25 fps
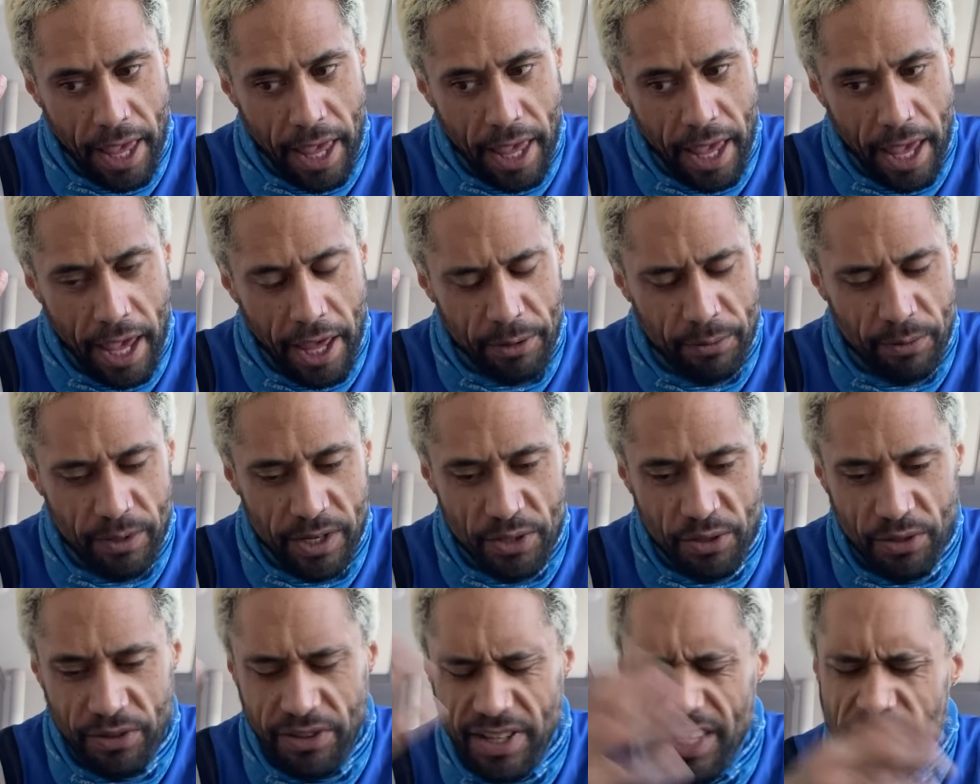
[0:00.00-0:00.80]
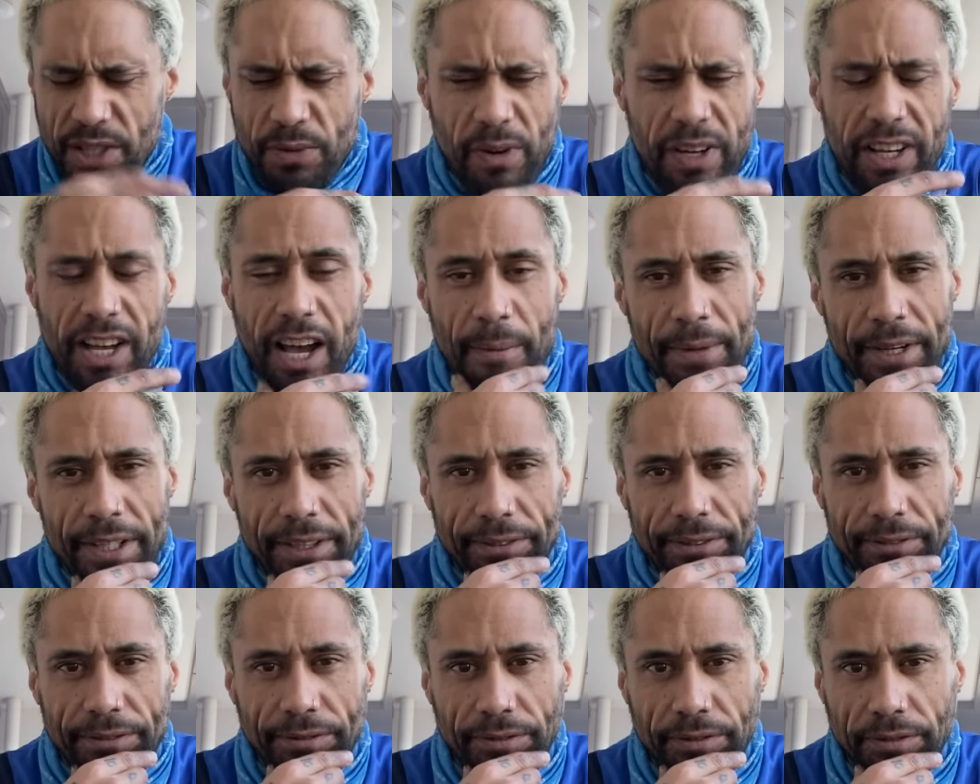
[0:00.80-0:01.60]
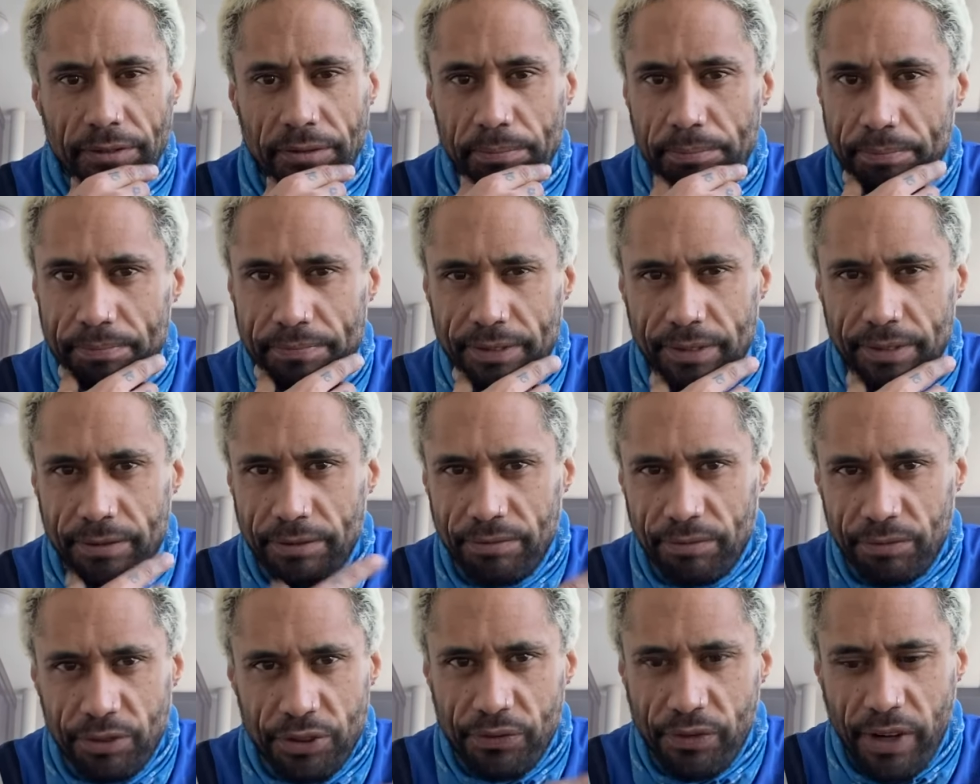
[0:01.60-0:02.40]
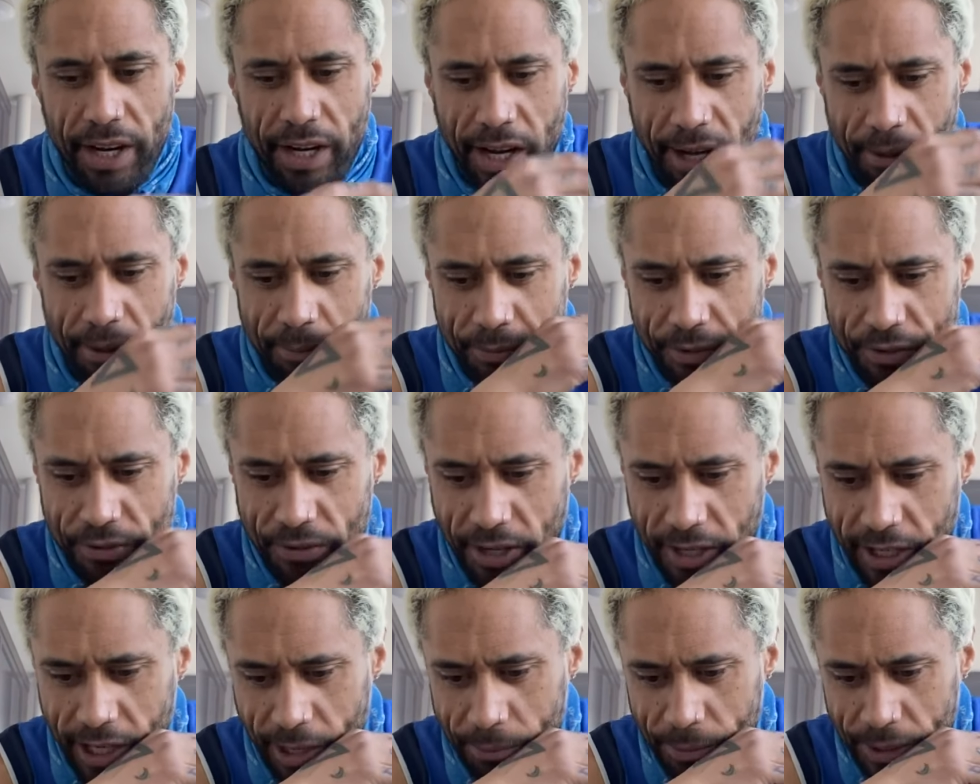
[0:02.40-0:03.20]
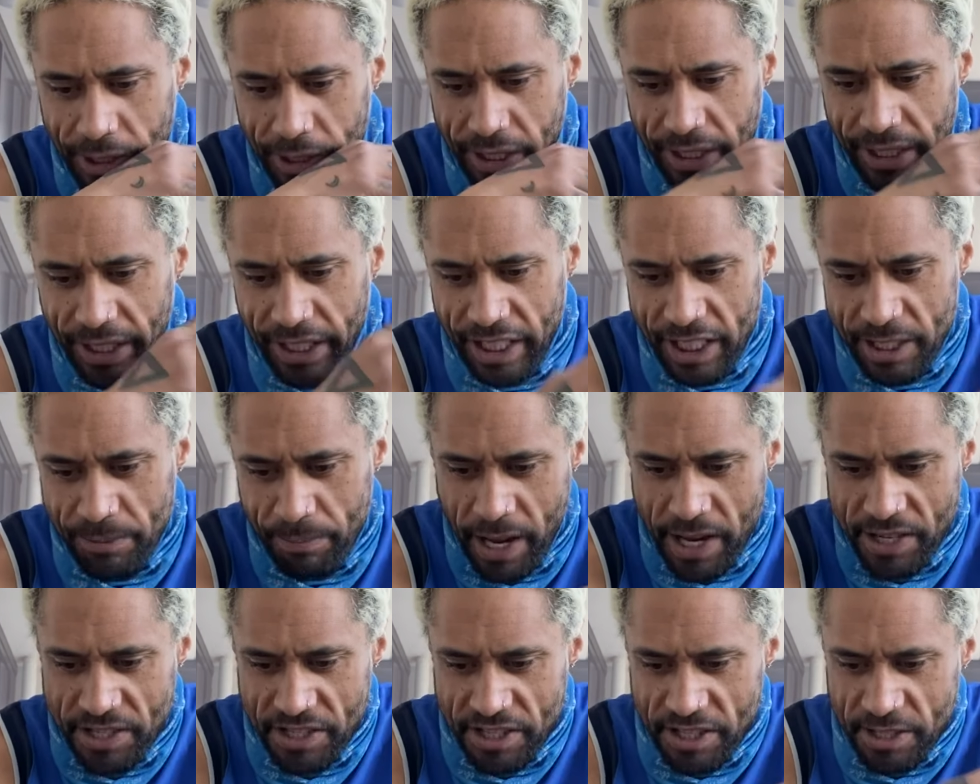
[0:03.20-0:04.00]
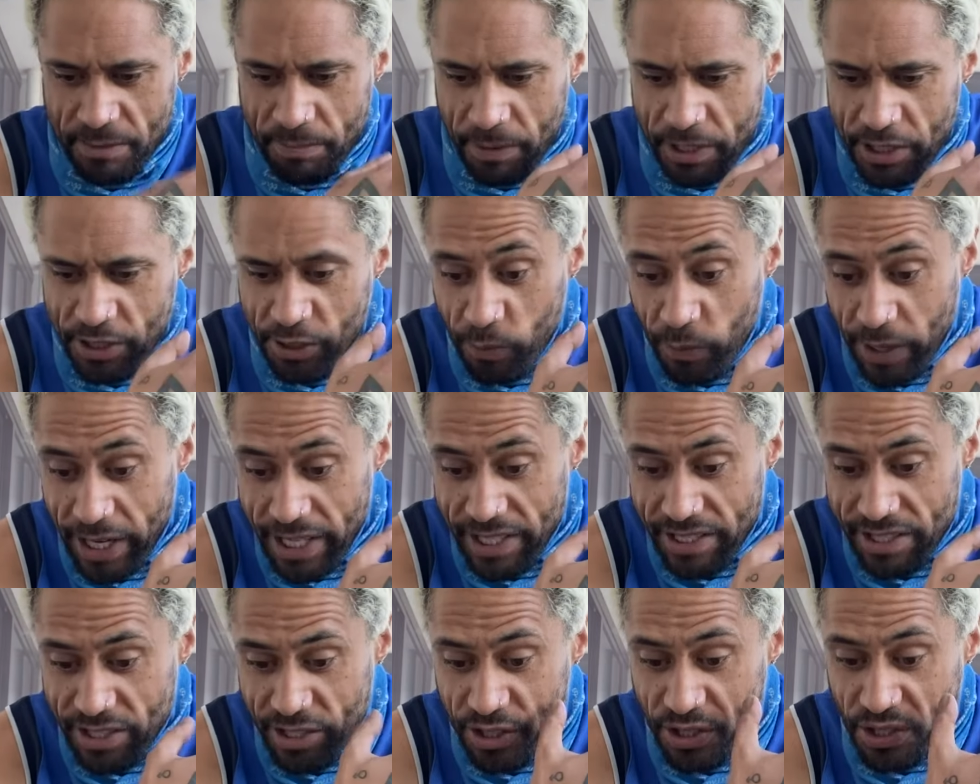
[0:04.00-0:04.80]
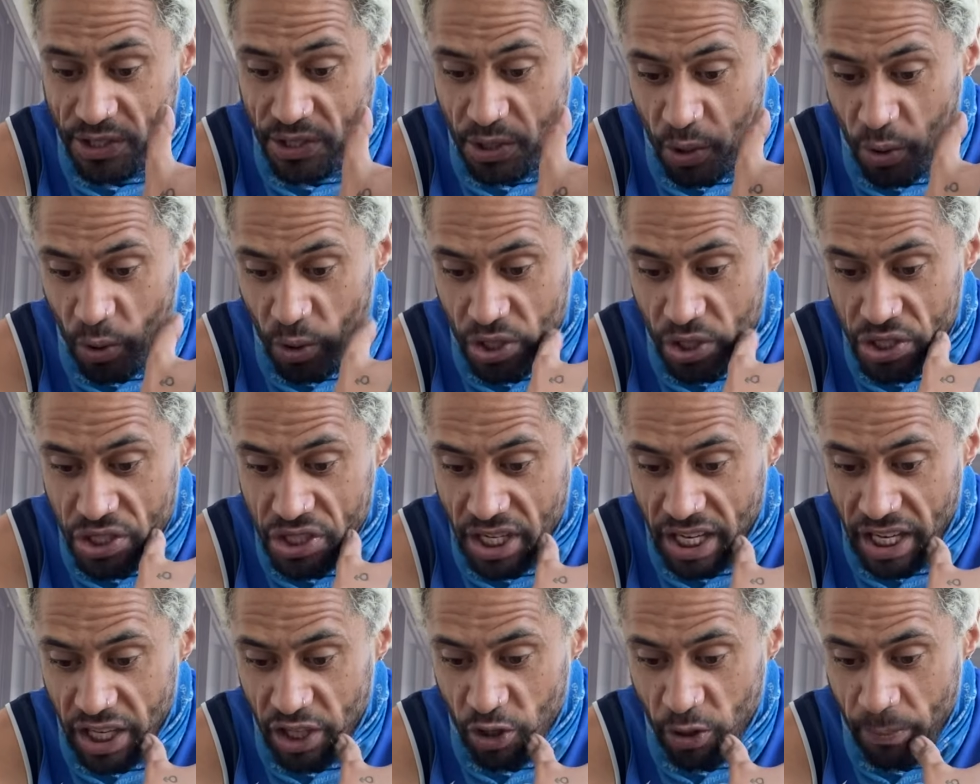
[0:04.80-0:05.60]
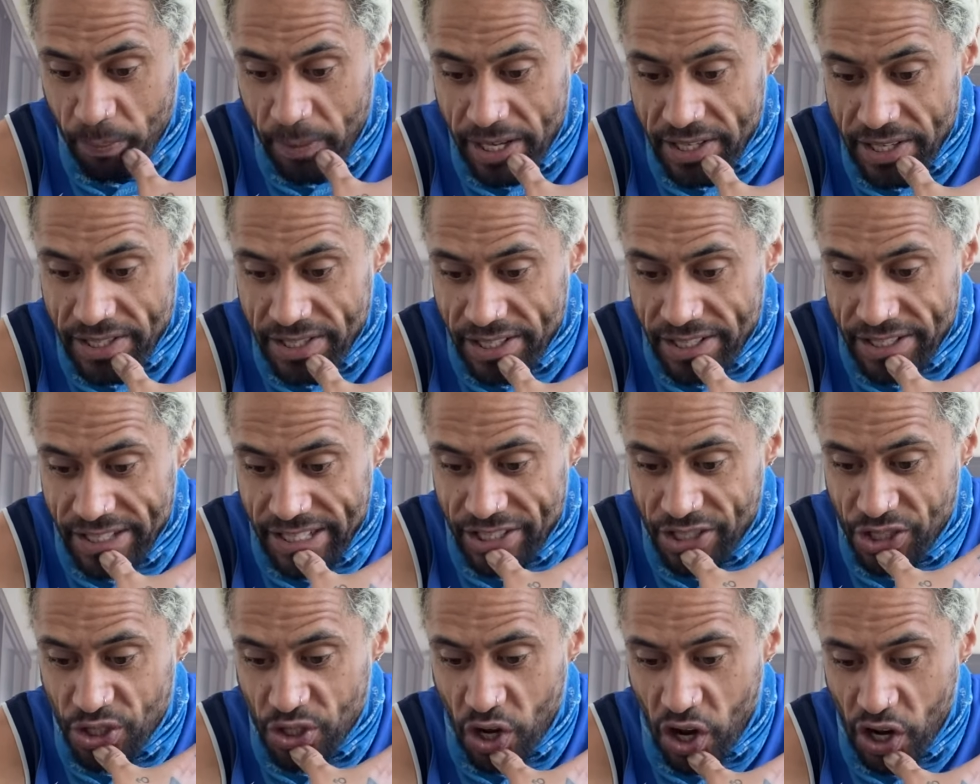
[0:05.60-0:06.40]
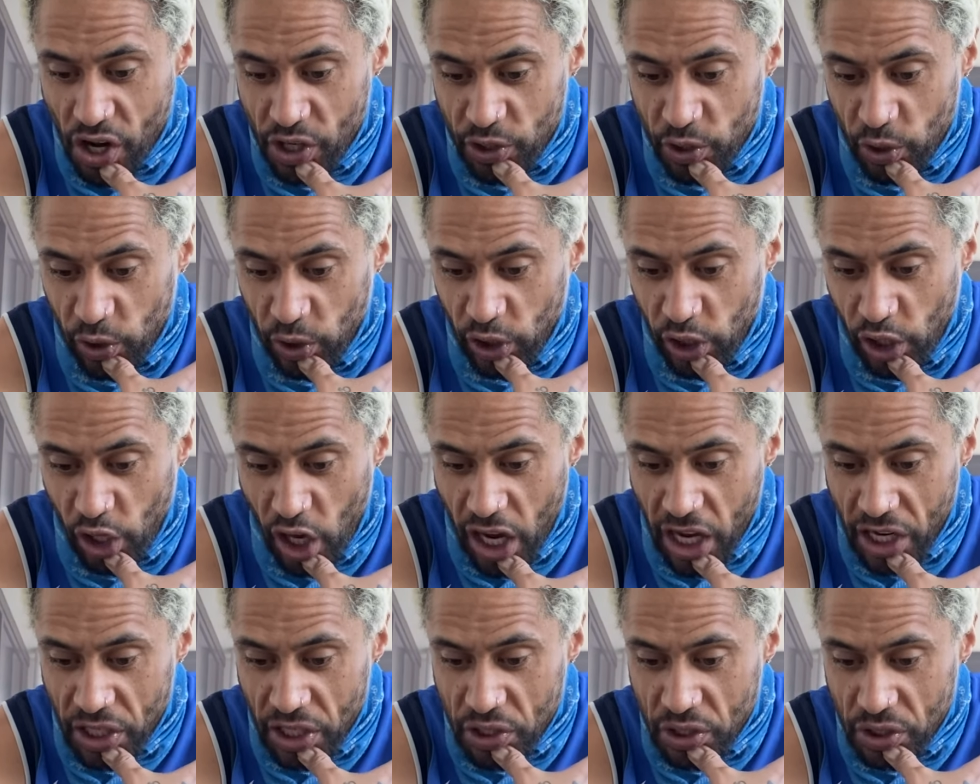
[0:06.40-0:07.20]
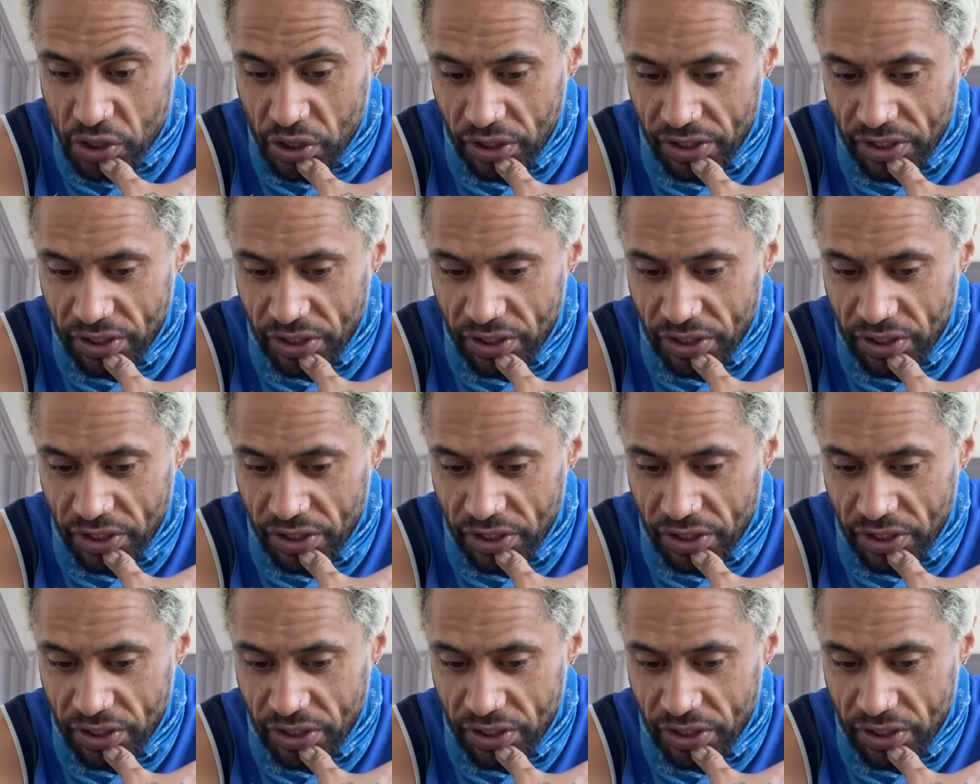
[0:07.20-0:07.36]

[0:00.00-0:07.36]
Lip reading: good things won't come in. Straight up. Expansion, spread your wings and soar, share your message and shine your light.